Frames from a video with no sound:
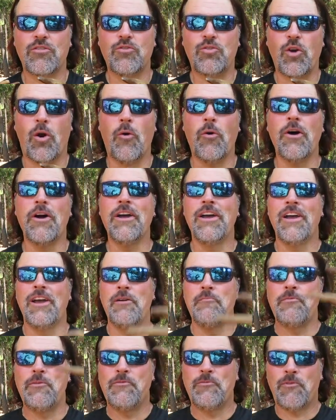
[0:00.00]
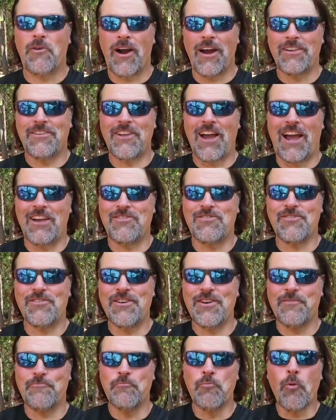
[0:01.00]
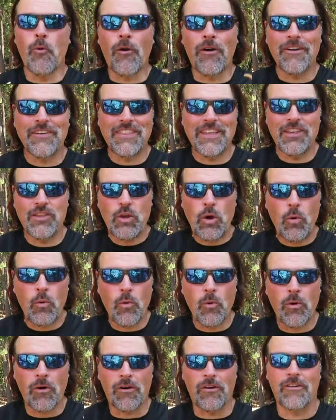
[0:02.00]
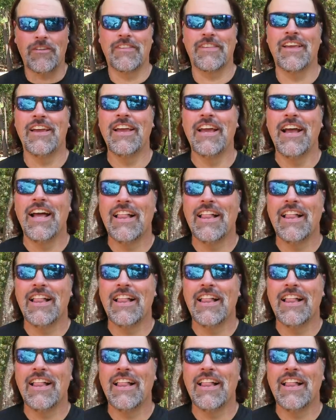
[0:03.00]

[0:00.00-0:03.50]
So before I show you more of these horns,